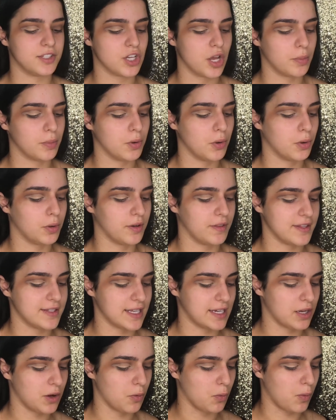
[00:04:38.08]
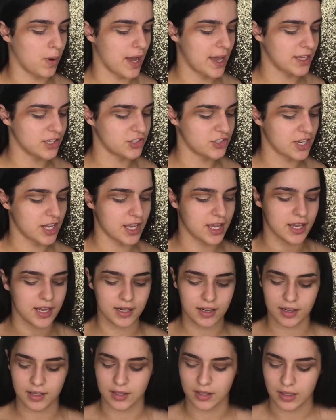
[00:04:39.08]
top corner there's like a white
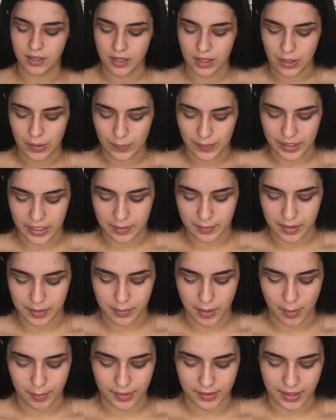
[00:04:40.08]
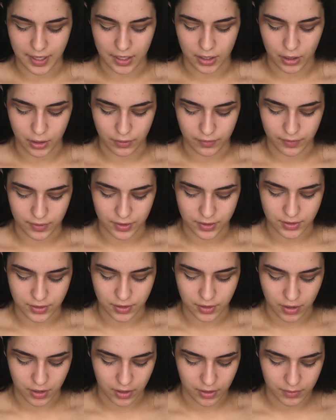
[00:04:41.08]
shade. We're going to be popping that over the
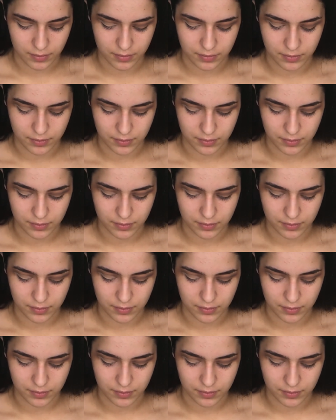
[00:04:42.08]
top.